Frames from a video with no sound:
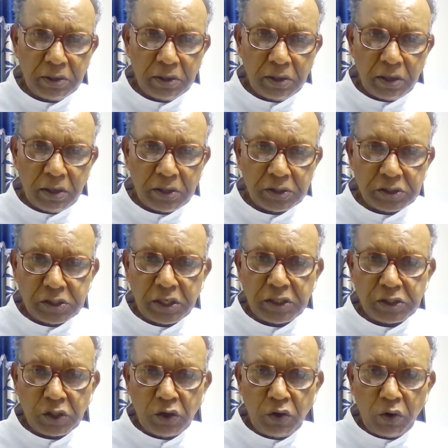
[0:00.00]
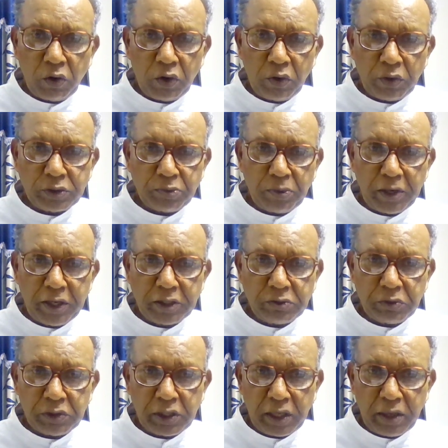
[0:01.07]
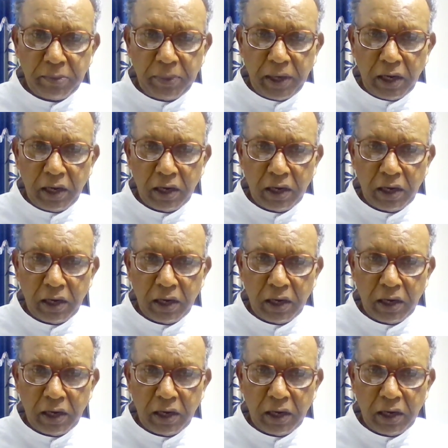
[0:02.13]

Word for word: Since God was pleased with Abel,